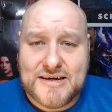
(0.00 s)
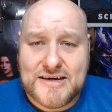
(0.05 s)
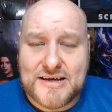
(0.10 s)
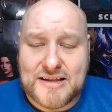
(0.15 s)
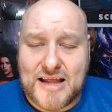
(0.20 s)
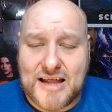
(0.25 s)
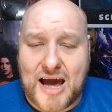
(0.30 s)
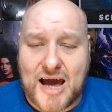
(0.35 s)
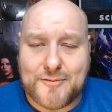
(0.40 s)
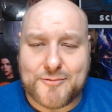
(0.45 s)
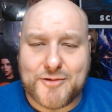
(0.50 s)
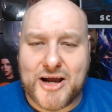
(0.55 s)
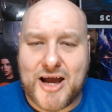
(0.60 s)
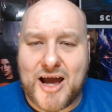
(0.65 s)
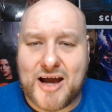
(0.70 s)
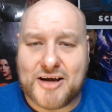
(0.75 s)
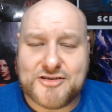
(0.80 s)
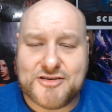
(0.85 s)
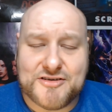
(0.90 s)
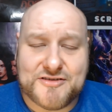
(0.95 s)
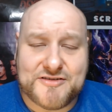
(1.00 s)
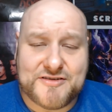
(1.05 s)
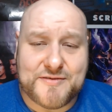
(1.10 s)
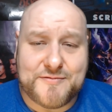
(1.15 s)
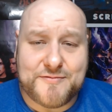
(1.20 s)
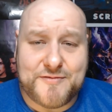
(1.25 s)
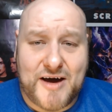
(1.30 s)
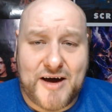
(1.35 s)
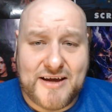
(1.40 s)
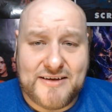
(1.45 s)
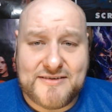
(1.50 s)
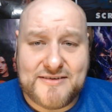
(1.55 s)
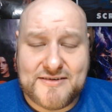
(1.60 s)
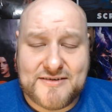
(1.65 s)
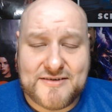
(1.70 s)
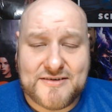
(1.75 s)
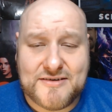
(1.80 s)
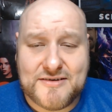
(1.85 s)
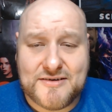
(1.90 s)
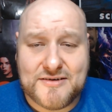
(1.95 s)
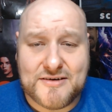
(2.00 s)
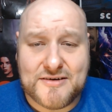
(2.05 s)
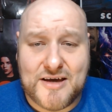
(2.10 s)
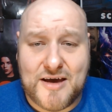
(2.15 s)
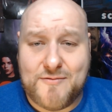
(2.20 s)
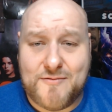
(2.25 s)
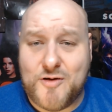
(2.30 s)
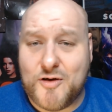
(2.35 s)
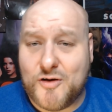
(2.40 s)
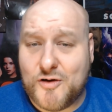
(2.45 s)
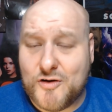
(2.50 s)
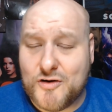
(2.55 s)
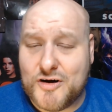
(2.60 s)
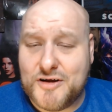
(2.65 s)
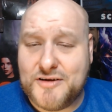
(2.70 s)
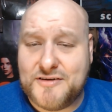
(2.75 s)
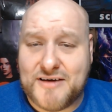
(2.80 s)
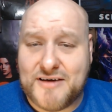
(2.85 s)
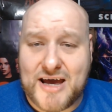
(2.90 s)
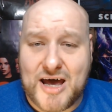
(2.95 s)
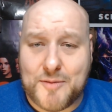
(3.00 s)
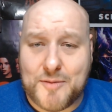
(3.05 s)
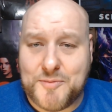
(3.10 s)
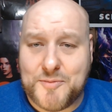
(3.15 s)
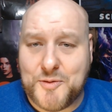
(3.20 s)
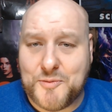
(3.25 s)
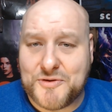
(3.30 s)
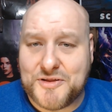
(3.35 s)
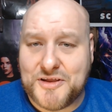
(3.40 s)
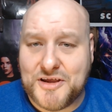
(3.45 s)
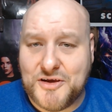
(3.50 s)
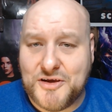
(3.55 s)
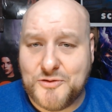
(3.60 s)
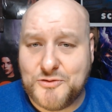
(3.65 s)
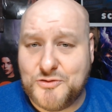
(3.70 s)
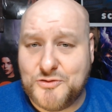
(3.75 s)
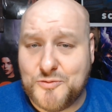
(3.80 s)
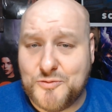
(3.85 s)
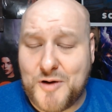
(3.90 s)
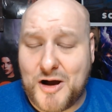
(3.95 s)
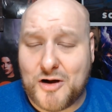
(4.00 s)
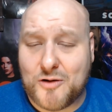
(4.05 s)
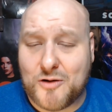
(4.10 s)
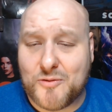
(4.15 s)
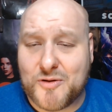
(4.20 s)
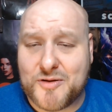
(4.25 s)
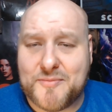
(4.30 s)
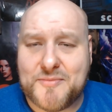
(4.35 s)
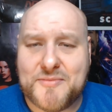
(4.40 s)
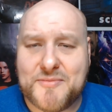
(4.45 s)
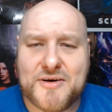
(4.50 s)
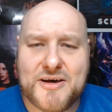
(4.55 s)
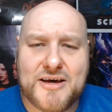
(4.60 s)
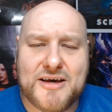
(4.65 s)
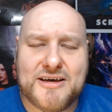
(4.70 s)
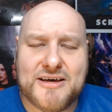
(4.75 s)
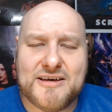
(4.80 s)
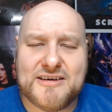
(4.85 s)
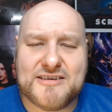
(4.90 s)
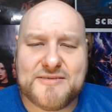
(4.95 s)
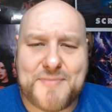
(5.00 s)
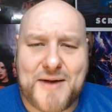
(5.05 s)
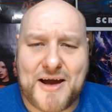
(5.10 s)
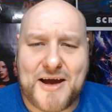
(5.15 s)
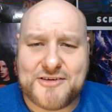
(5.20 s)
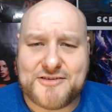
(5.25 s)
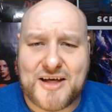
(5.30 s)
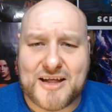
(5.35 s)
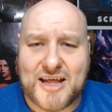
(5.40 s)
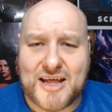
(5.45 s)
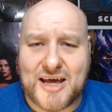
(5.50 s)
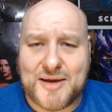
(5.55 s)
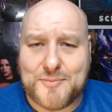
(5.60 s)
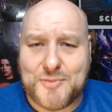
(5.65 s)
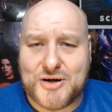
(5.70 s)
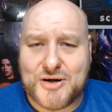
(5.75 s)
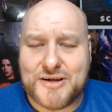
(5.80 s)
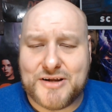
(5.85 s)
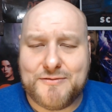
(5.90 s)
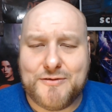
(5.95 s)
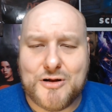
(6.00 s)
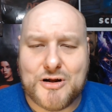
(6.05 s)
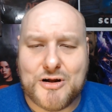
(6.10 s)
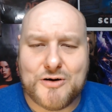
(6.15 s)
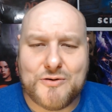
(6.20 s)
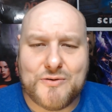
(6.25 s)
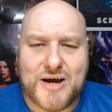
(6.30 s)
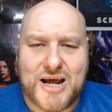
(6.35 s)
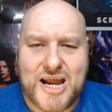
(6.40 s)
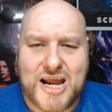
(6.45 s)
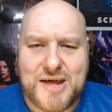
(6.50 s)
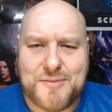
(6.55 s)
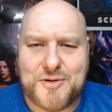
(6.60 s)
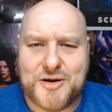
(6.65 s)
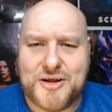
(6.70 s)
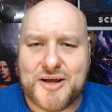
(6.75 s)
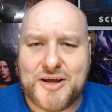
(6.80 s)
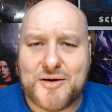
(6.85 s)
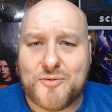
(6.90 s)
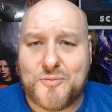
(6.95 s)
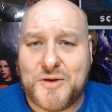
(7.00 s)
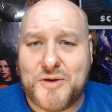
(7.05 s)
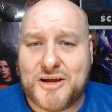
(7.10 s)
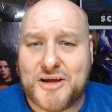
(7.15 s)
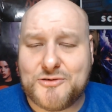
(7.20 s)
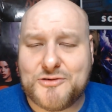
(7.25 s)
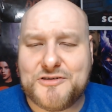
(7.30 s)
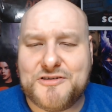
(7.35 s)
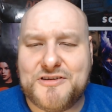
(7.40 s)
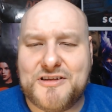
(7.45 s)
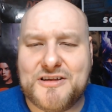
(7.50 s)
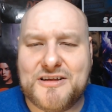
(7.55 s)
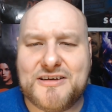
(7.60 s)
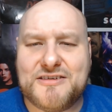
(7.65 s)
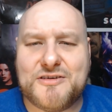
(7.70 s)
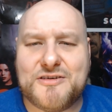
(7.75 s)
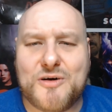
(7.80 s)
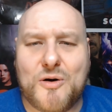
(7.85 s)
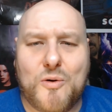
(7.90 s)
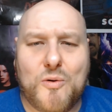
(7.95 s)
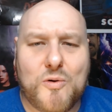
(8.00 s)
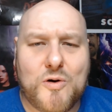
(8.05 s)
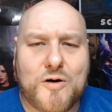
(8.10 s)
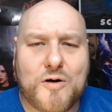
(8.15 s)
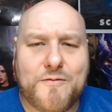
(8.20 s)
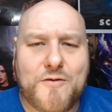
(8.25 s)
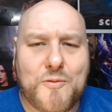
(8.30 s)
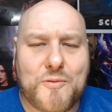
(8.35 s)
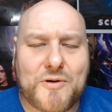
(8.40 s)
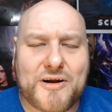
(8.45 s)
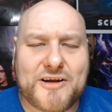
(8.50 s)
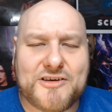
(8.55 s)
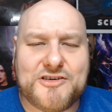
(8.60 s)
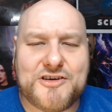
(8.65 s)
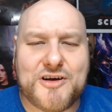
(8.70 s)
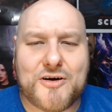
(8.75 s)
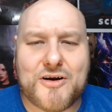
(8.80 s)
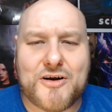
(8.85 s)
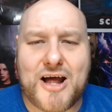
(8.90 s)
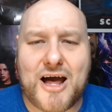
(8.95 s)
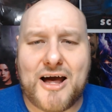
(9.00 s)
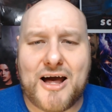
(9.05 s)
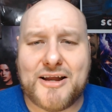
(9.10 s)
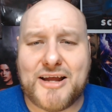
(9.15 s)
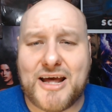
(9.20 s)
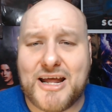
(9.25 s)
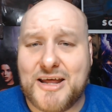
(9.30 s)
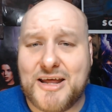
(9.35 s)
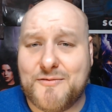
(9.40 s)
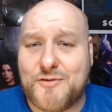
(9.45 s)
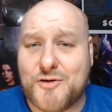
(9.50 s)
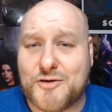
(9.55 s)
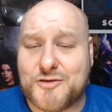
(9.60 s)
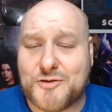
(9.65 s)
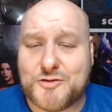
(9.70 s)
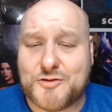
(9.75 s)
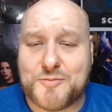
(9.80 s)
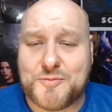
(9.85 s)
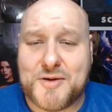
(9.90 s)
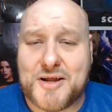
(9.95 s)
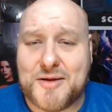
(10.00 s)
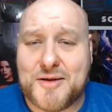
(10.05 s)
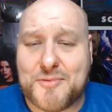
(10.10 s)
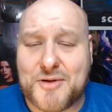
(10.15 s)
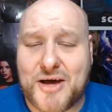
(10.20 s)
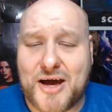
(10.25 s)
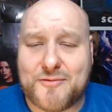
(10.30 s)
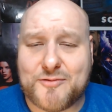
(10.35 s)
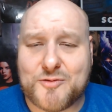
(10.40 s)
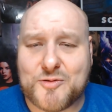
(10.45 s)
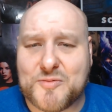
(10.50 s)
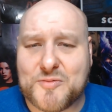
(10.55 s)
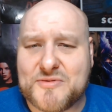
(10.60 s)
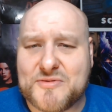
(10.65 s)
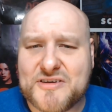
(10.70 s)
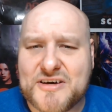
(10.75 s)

live reactions to fights. If you could, to help me with the YouTube algorithm, smash that like button if you know anybody that would be interested in this, or if you want to share it on any of your social media platforms,